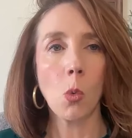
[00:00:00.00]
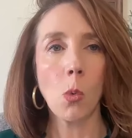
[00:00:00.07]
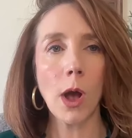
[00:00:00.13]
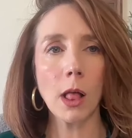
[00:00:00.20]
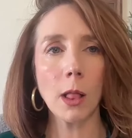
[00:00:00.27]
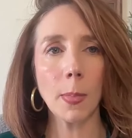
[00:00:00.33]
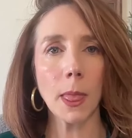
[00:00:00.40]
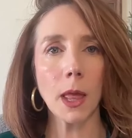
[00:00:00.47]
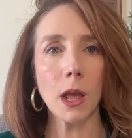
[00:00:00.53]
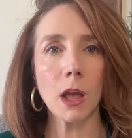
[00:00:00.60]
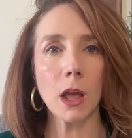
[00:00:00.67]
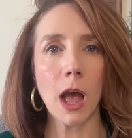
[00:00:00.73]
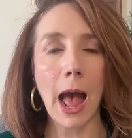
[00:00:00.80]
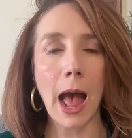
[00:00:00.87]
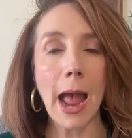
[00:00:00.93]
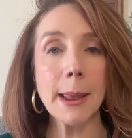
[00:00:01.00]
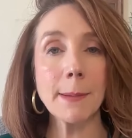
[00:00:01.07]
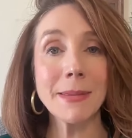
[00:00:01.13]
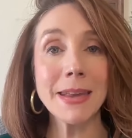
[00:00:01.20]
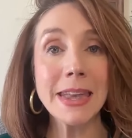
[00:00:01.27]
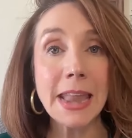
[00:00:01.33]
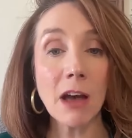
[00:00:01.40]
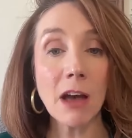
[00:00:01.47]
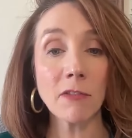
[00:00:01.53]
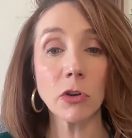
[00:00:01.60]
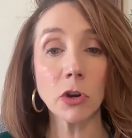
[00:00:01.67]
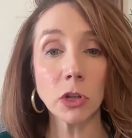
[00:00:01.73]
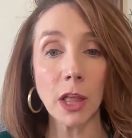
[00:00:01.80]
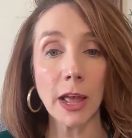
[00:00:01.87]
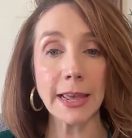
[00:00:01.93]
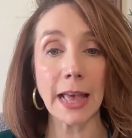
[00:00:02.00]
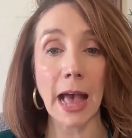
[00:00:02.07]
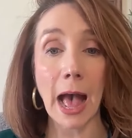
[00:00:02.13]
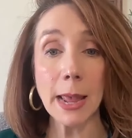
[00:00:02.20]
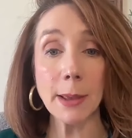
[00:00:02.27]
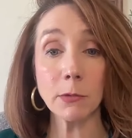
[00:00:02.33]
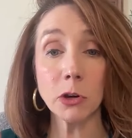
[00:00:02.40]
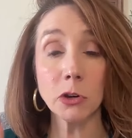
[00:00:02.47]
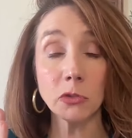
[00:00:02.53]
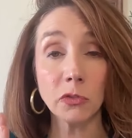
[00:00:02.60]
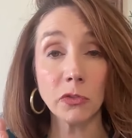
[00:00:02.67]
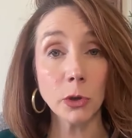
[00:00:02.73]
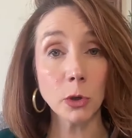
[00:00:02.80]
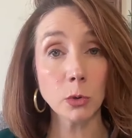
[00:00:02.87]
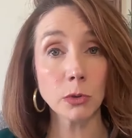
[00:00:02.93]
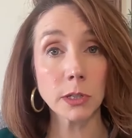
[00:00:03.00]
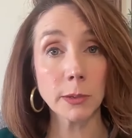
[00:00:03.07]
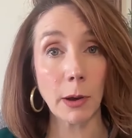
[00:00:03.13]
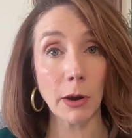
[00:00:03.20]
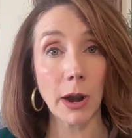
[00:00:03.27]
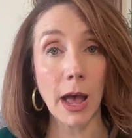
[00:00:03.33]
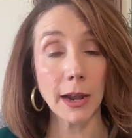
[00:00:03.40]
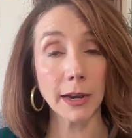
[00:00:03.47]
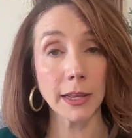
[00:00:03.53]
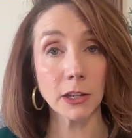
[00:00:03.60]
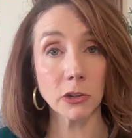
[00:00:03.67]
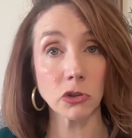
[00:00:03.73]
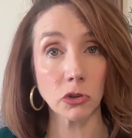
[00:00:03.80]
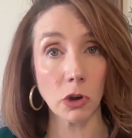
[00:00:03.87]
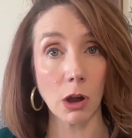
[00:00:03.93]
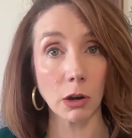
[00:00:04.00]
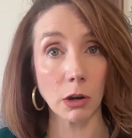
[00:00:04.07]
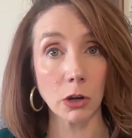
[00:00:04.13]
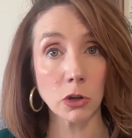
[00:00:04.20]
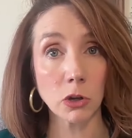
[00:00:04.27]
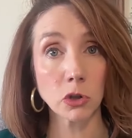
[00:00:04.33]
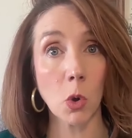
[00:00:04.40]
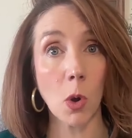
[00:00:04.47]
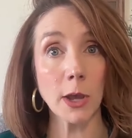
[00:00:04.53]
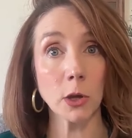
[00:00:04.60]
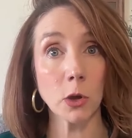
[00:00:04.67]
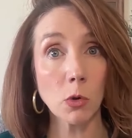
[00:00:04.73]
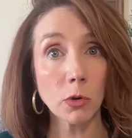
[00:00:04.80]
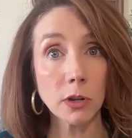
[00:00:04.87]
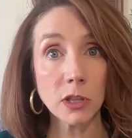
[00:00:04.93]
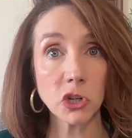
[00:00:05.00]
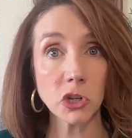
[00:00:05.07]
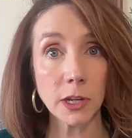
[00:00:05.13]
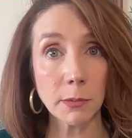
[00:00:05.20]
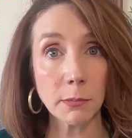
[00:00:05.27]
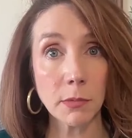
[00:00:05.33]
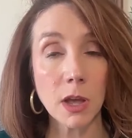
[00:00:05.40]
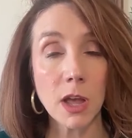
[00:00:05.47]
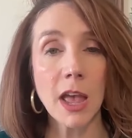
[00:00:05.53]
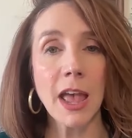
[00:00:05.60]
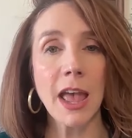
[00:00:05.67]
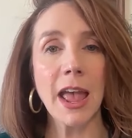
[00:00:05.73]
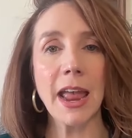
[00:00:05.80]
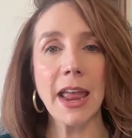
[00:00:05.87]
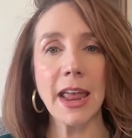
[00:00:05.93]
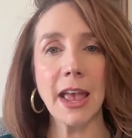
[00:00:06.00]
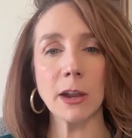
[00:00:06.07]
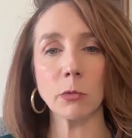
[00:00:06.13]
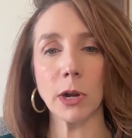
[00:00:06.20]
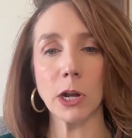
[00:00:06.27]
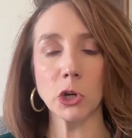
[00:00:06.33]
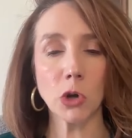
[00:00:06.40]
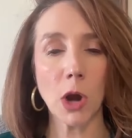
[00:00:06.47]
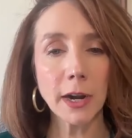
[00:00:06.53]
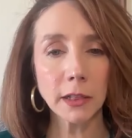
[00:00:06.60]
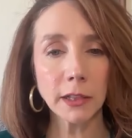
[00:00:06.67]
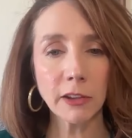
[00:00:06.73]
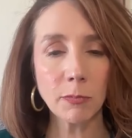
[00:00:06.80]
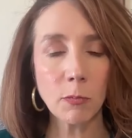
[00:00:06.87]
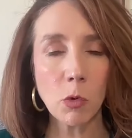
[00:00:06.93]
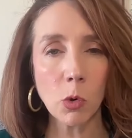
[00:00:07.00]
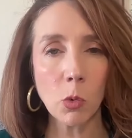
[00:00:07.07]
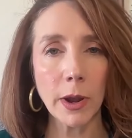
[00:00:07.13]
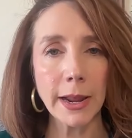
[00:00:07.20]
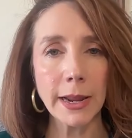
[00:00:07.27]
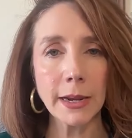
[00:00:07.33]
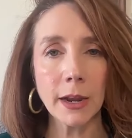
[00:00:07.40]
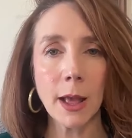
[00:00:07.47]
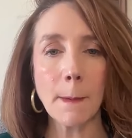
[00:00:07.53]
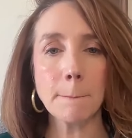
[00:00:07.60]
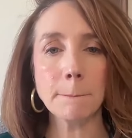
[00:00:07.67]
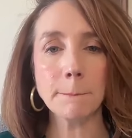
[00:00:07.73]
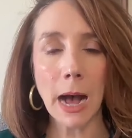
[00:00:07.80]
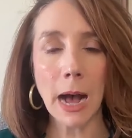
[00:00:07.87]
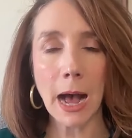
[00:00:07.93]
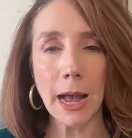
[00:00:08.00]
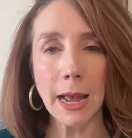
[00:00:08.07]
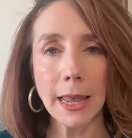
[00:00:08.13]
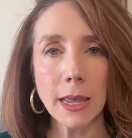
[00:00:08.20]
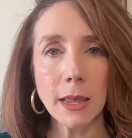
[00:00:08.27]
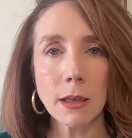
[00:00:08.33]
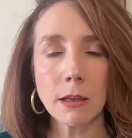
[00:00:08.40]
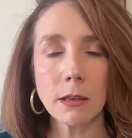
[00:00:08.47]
Well, I am never like, I am confused about how to get stronger. So I go to the gym, and when I try to lift more weight, my